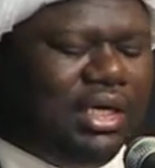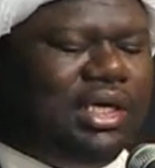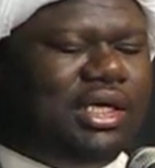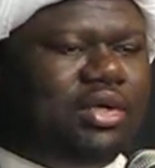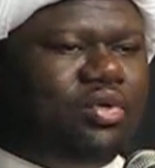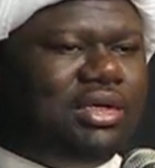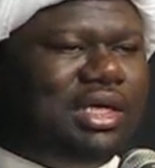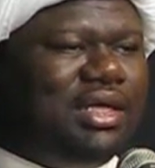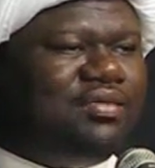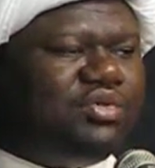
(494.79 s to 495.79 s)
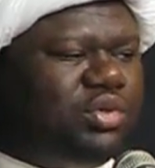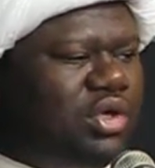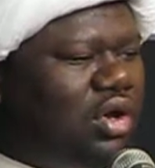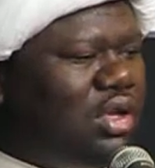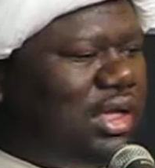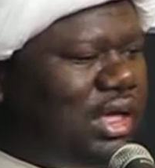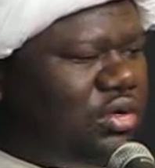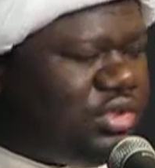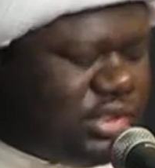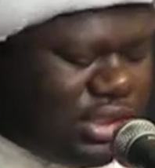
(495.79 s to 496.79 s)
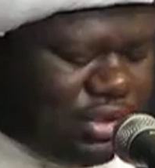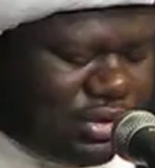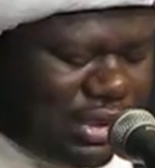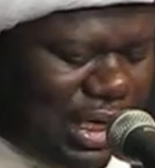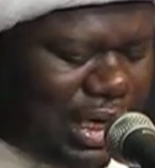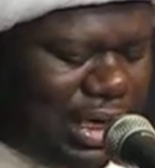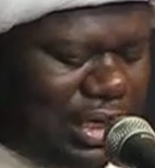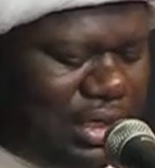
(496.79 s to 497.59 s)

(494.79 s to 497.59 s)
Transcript: He who lives when all else shall die.